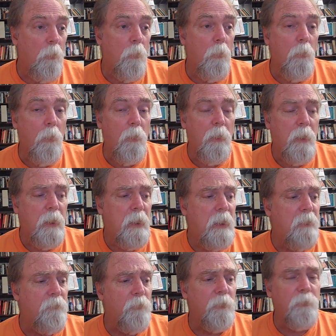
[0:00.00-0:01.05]
Or
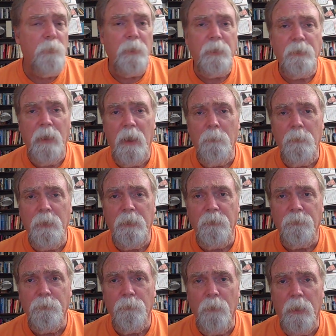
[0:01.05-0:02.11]
if we're doing a
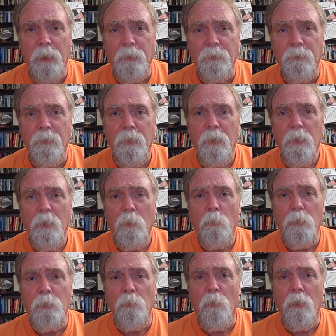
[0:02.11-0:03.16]
diabetes grant,
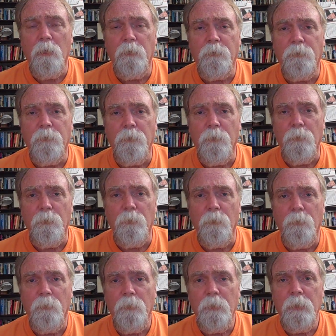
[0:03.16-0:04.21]
we want
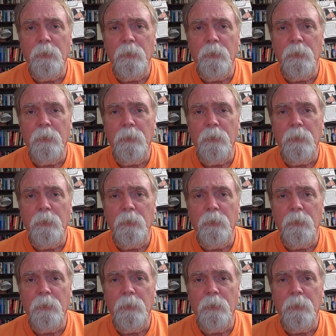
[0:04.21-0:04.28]
to